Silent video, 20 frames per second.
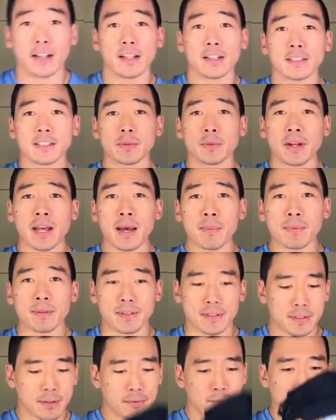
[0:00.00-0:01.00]
let's see what
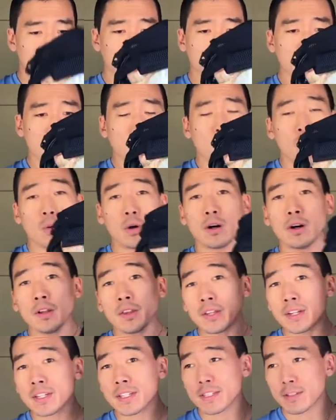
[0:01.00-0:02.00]
happens. Will
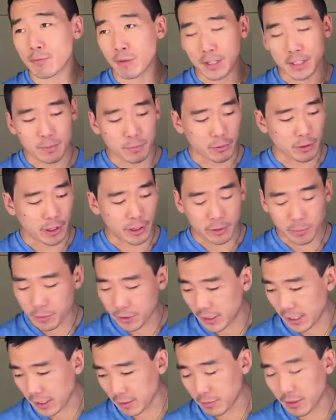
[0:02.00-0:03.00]
this respirator
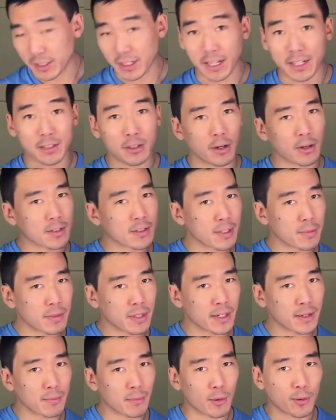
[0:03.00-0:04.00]
protect me against our
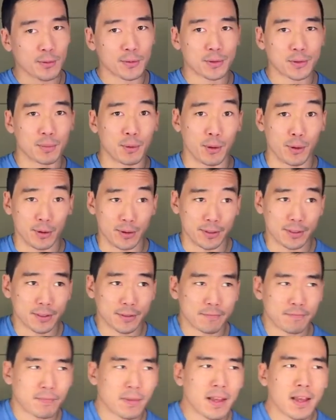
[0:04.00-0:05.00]
simulated mold spores?
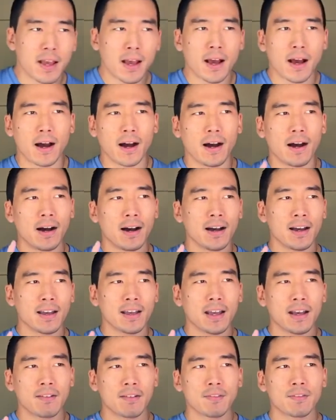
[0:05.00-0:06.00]
I
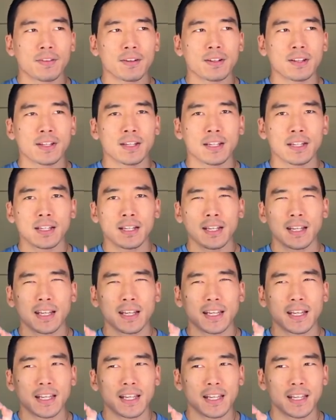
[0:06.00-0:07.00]
have a feeling
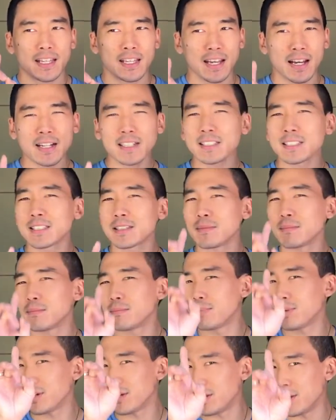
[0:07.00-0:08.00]
yes,
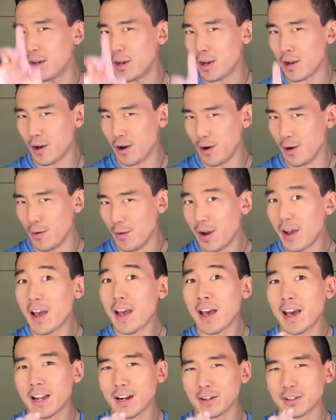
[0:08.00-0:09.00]
but no.
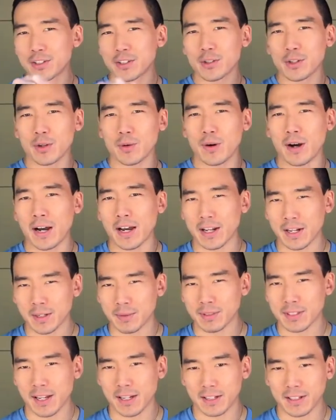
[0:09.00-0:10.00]
And I'll show you why in a
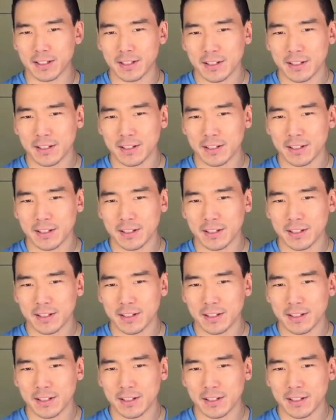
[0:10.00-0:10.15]
second.